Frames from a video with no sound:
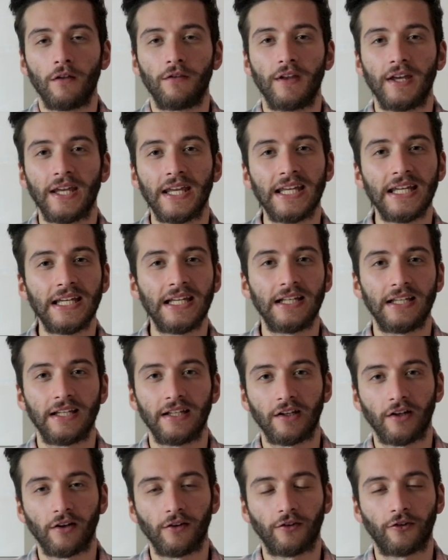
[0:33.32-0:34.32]
the
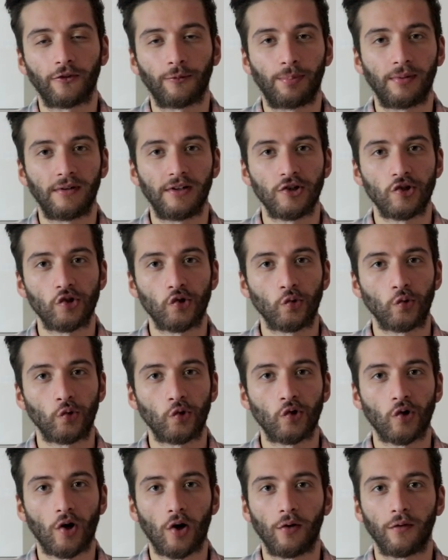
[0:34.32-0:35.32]
healing and spiritual
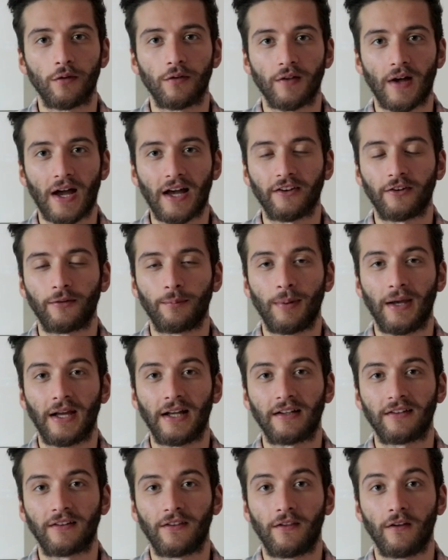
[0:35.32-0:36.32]
growth
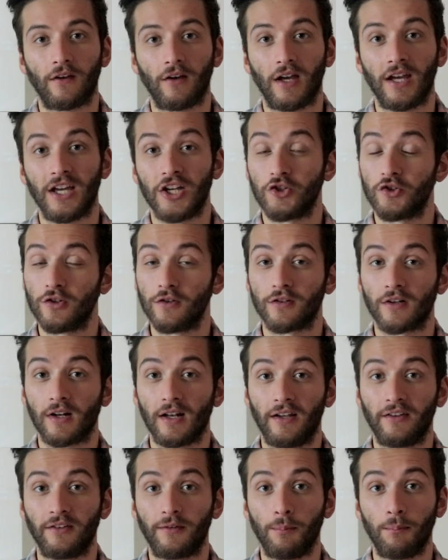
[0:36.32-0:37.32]
aspect that a juice
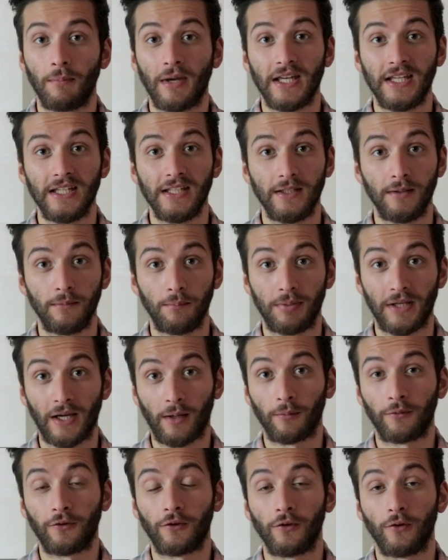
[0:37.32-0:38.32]
cleanse may be
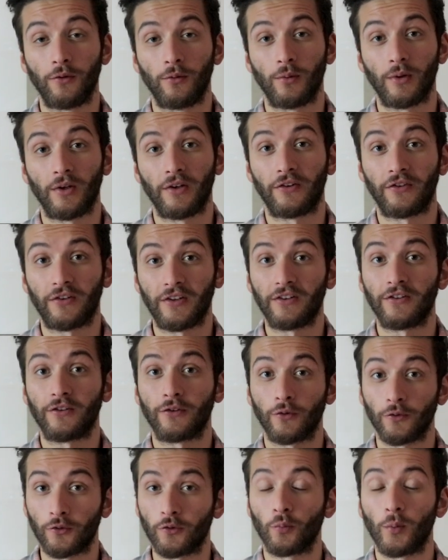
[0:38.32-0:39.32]
able to
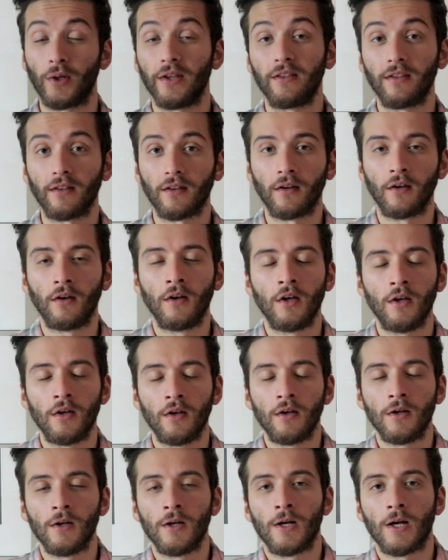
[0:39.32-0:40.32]
assist us with.
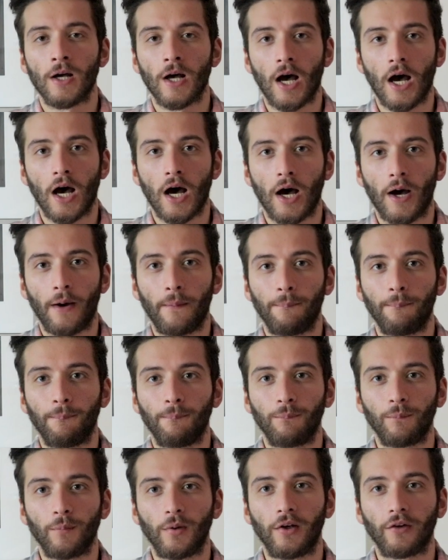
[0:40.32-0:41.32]

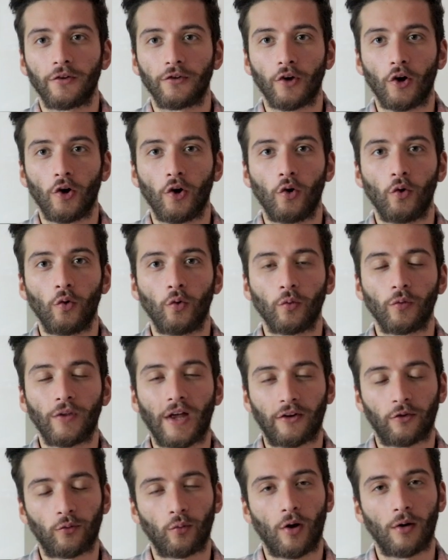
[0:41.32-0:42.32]
Um, so
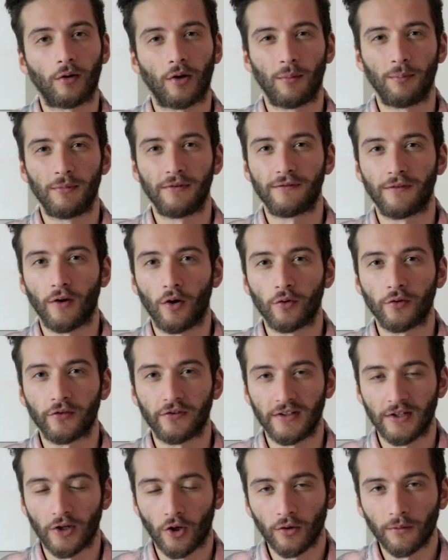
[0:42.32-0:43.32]
that's what I'm going to be
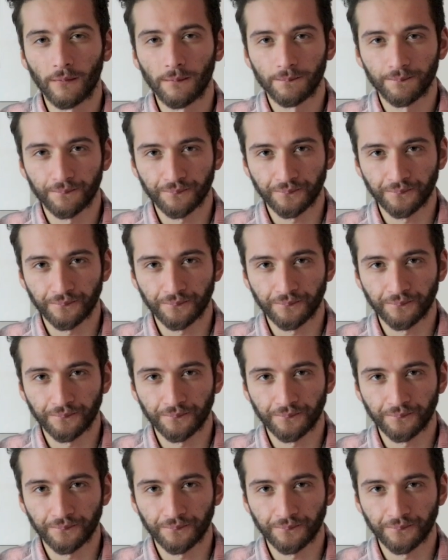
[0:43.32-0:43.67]
focusing on.